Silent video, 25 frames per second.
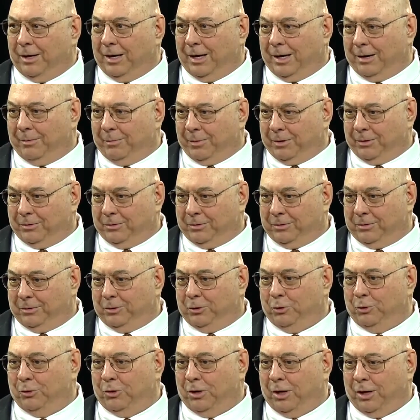as
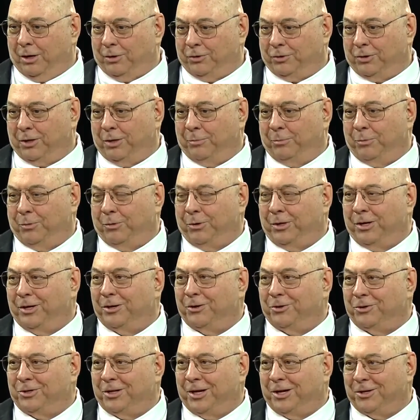two cars come to an
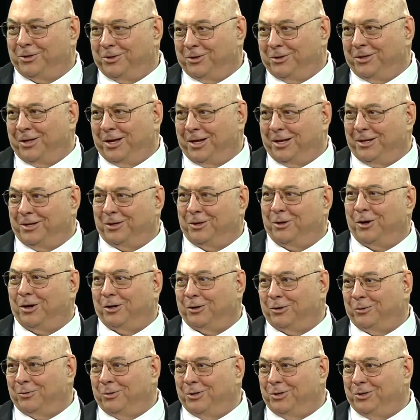intersection, they can
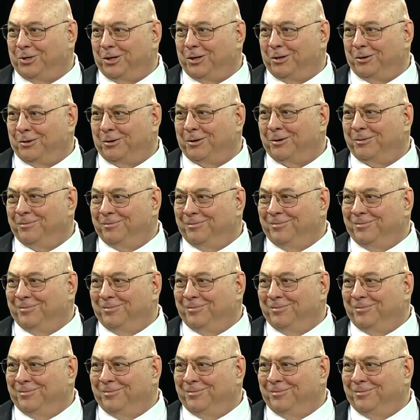talk to each other